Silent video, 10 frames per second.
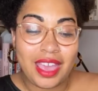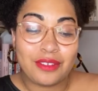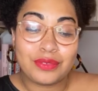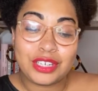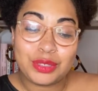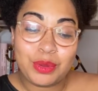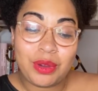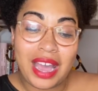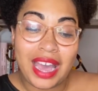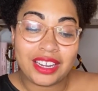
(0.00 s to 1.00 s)
First, we will
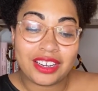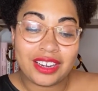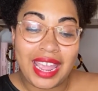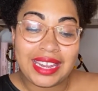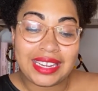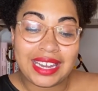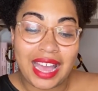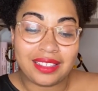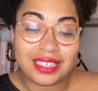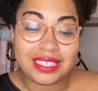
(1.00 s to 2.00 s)
honor and
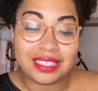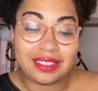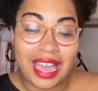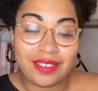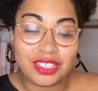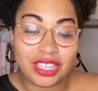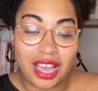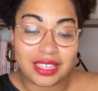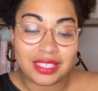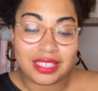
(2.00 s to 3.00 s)
acknowledge the lives
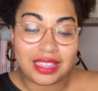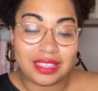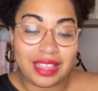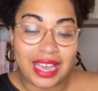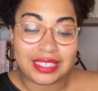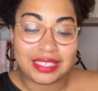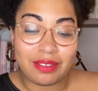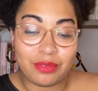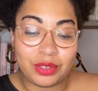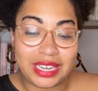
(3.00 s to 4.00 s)
lost in the last
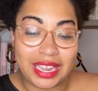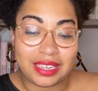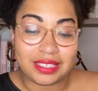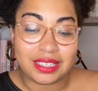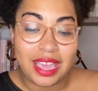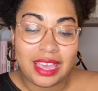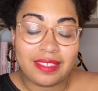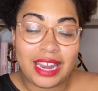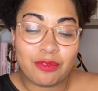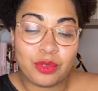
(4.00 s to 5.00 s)
several days that
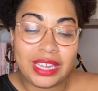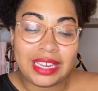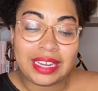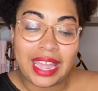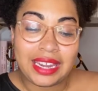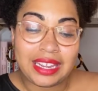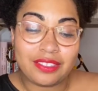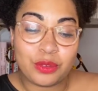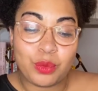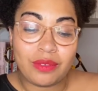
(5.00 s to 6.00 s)
have reignited
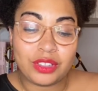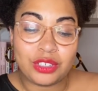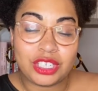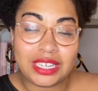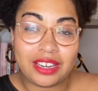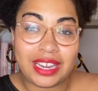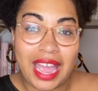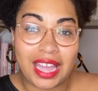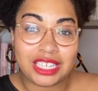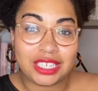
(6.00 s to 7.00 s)
the revolutionary
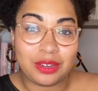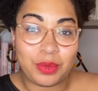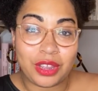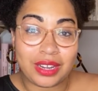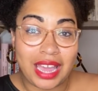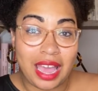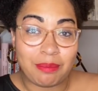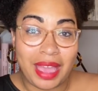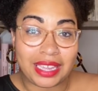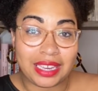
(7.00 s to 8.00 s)
action we are not
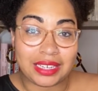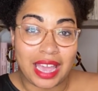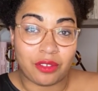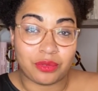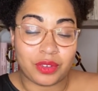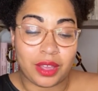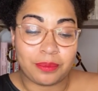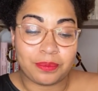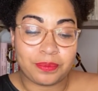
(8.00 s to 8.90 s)
backing down from.